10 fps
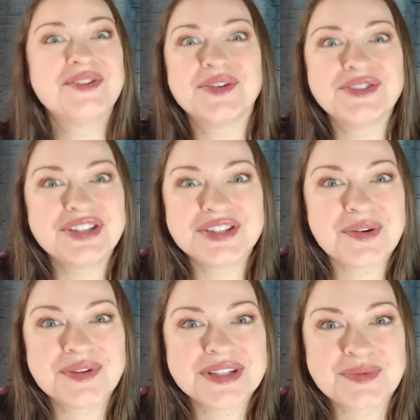you know, she's
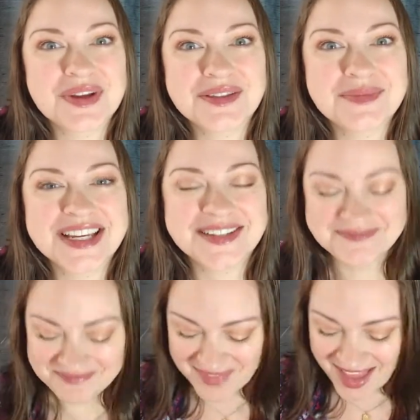always with me.
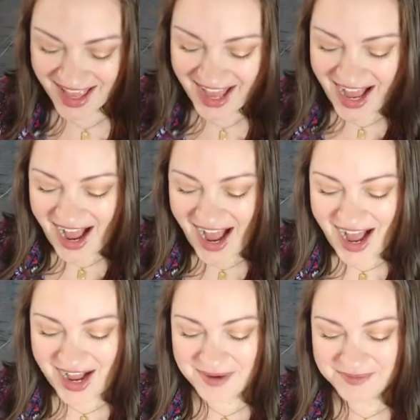
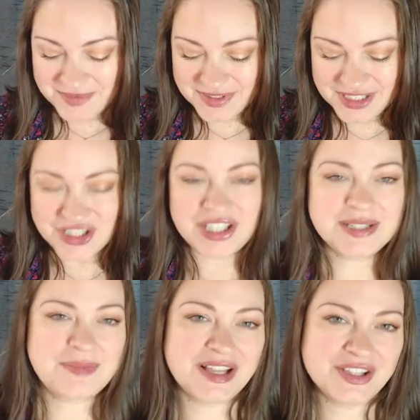Um,
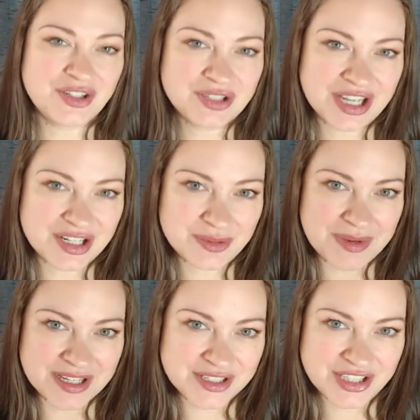she's my little cuddle
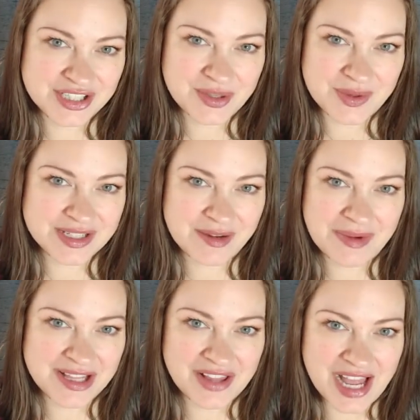bug. She's always on
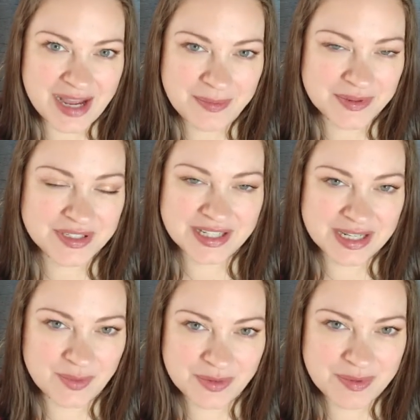my lap or
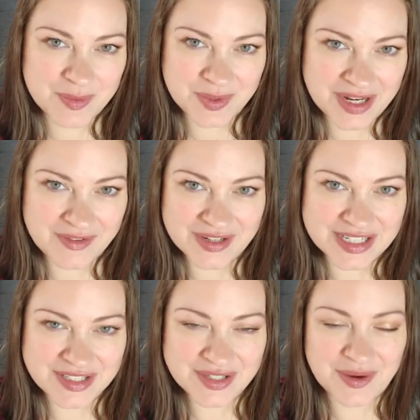sitting with me when I
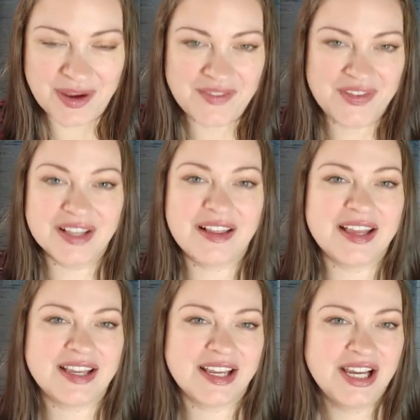read. So I feel
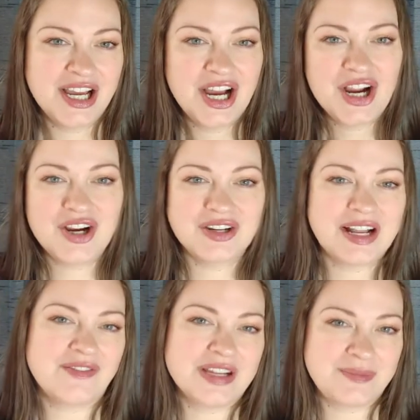like her
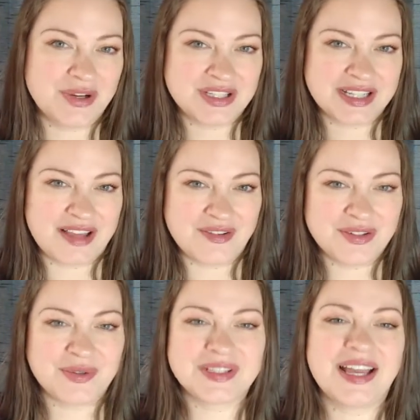and I read books together.
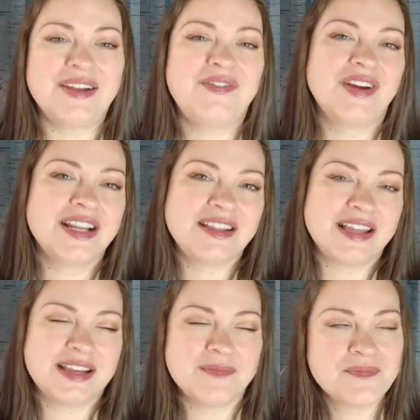So it's kind of funny
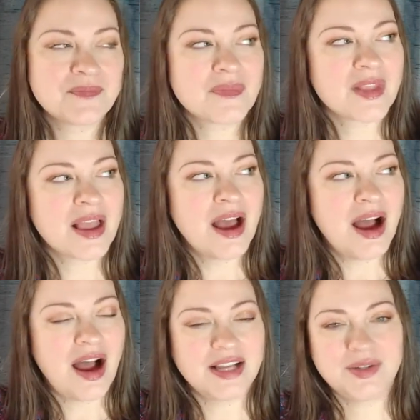that
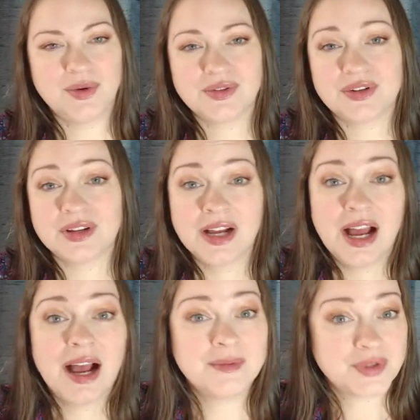I told her,
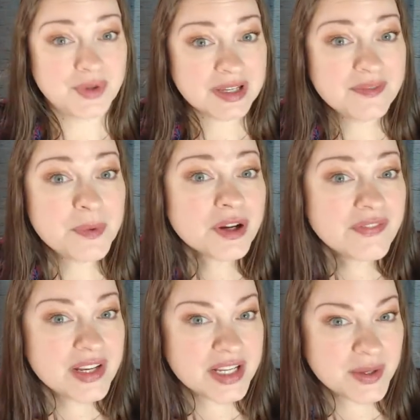doing a book
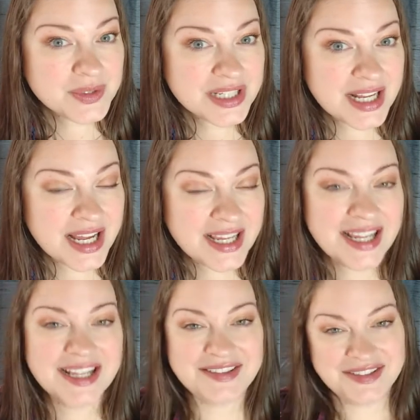video today,
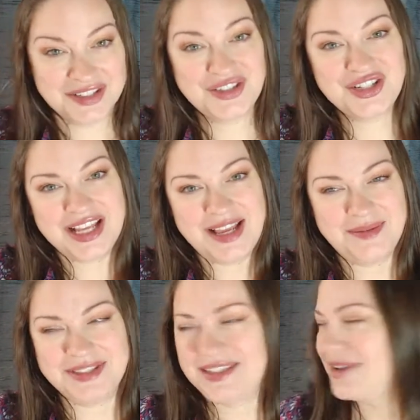and she came and